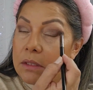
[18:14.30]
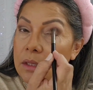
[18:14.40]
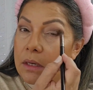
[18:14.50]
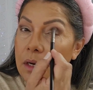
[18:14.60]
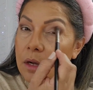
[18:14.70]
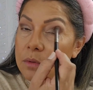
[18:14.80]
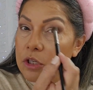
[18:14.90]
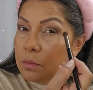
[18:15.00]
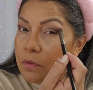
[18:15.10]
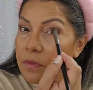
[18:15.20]
Here comes
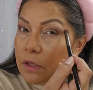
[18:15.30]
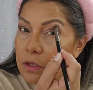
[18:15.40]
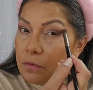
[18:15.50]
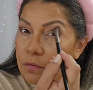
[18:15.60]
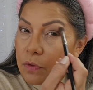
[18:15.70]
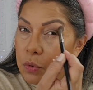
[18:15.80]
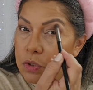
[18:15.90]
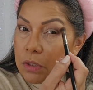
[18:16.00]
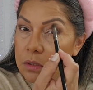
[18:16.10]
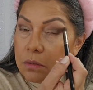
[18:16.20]
some of the
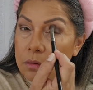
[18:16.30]
diffusing